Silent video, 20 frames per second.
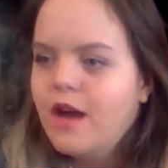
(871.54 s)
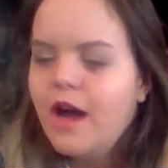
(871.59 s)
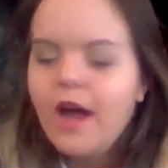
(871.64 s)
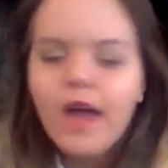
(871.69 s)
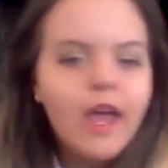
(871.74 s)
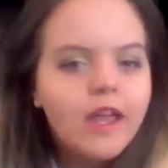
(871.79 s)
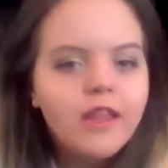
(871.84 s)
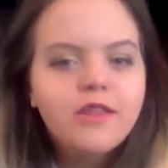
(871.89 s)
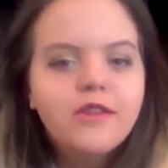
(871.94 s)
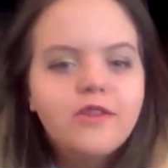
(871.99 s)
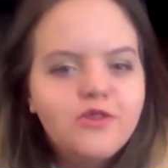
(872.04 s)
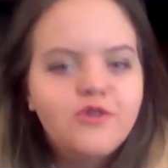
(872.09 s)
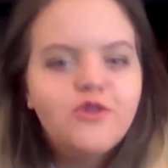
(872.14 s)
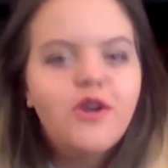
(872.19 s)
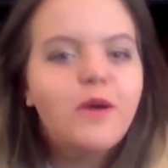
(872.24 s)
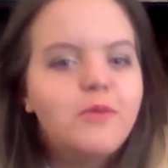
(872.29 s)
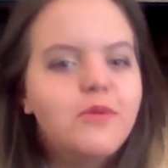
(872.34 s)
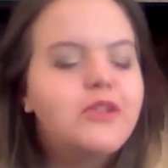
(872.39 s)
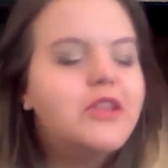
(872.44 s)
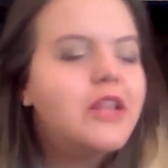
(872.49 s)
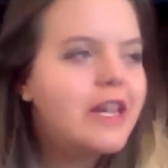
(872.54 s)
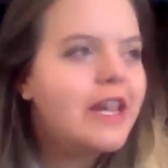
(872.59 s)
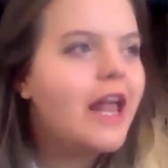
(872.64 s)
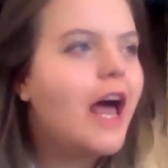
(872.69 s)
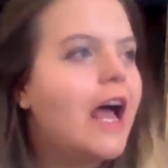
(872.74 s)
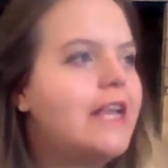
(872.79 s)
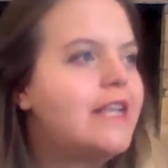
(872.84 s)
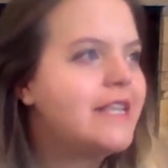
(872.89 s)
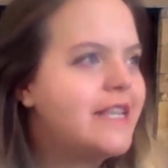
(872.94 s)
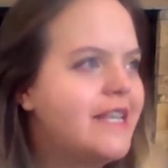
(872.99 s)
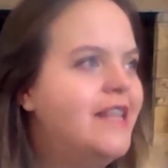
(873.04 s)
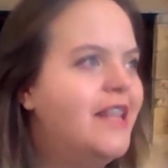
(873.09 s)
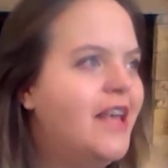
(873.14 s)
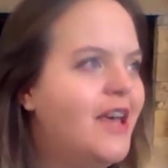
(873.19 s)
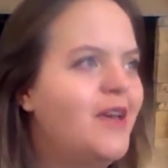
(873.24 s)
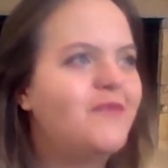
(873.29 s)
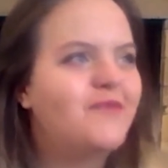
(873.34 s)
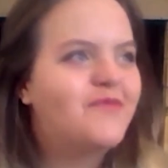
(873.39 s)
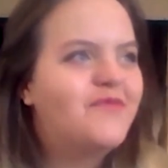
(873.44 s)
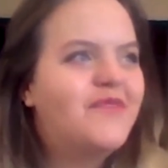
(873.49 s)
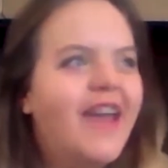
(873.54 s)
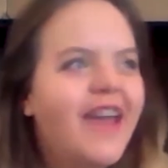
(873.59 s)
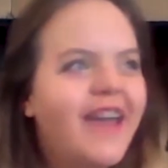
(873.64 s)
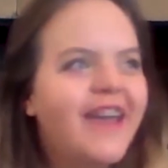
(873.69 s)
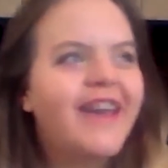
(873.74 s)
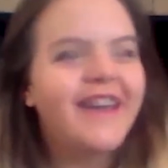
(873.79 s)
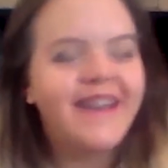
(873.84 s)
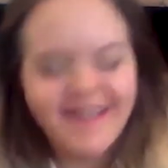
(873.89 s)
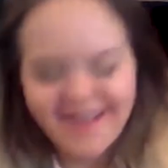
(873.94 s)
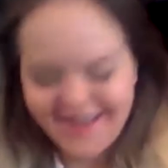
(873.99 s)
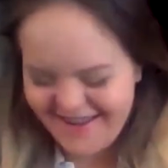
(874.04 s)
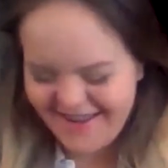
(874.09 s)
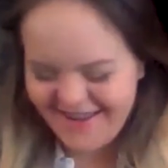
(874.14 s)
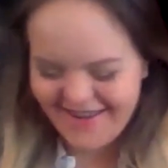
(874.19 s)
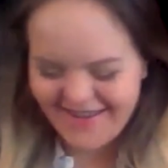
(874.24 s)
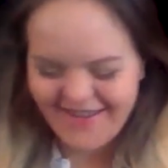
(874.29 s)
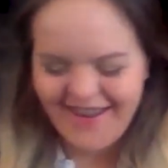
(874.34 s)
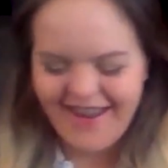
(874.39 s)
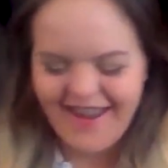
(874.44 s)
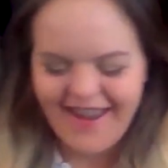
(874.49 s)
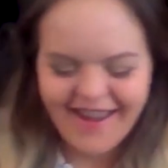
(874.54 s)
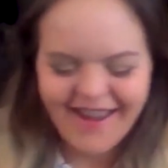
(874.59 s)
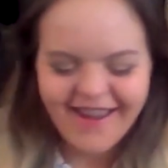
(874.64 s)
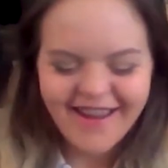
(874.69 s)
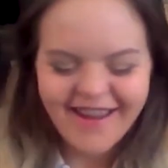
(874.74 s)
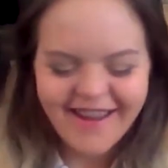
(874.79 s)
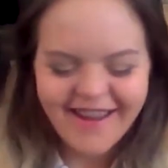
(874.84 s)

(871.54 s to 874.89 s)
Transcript: I had this trouble in the last clip. Dang it. Okay.